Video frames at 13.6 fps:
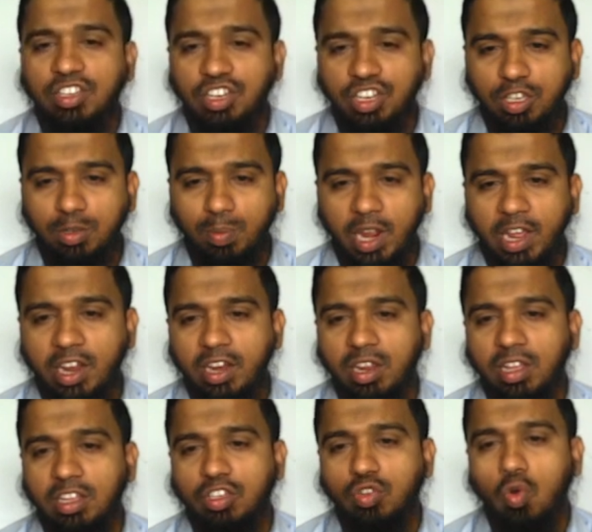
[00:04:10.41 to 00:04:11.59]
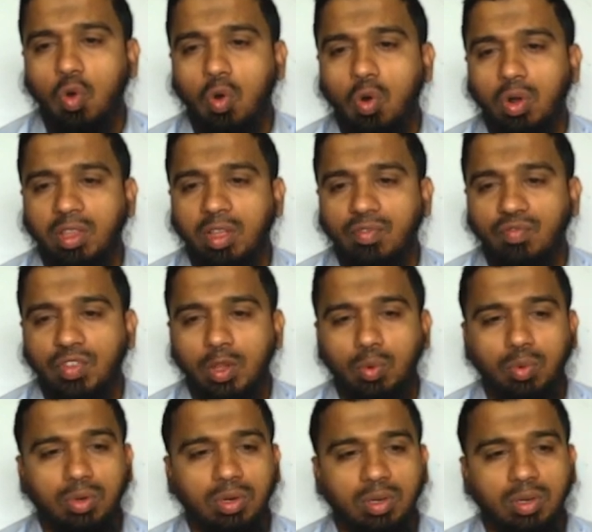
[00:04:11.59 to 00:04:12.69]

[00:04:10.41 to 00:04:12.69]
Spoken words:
displayed is called the view.